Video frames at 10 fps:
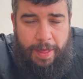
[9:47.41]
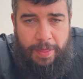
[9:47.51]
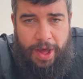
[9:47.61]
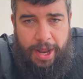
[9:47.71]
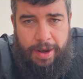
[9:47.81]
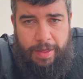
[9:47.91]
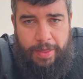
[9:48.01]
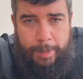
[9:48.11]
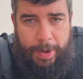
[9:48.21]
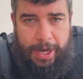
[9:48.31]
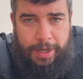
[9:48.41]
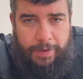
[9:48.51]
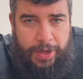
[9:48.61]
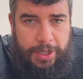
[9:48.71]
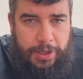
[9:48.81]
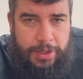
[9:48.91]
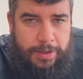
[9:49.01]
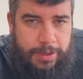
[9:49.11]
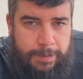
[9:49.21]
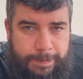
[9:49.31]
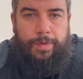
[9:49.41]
than the Bank of England.